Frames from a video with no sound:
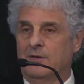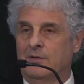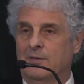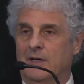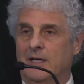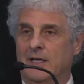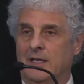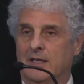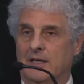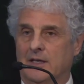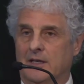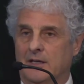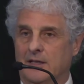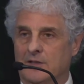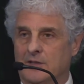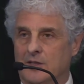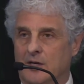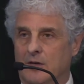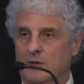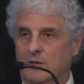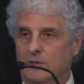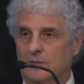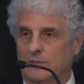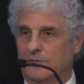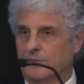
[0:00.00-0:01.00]
angry at an
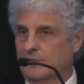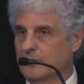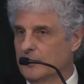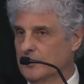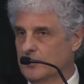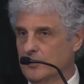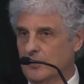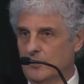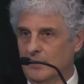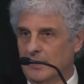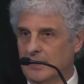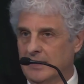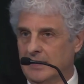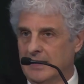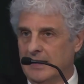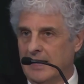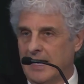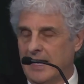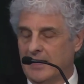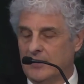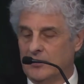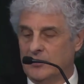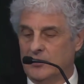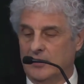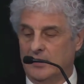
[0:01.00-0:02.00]
adult for doing an
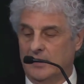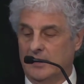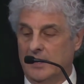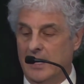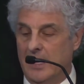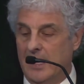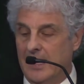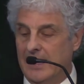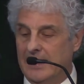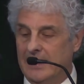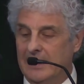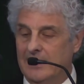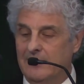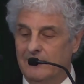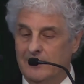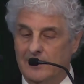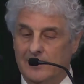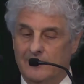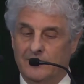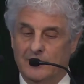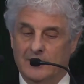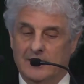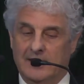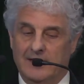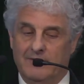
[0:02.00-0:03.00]
action,
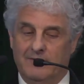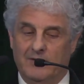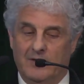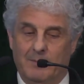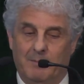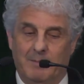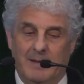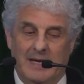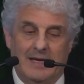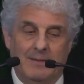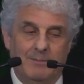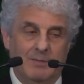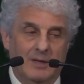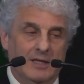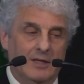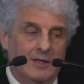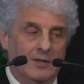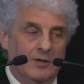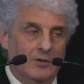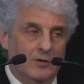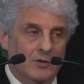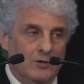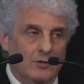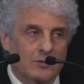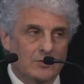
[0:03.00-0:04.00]
even if you give the baby
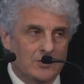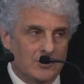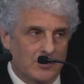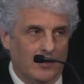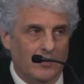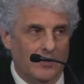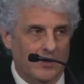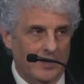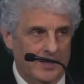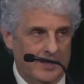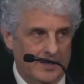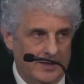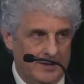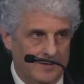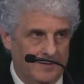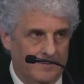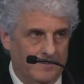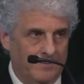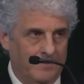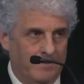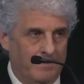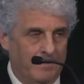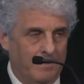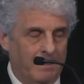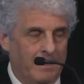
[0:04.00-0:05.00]
a new toy,
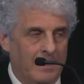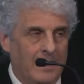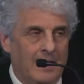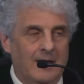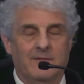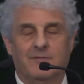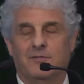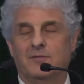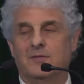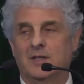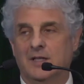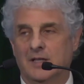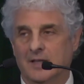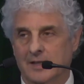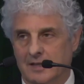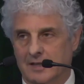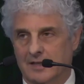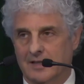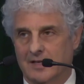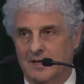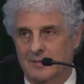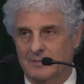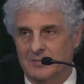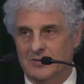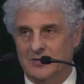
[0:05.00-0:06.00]
if Nina
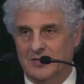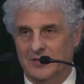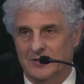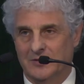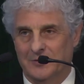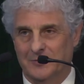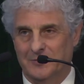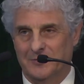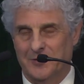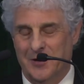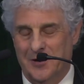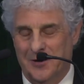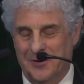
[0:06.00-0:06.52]
comes in the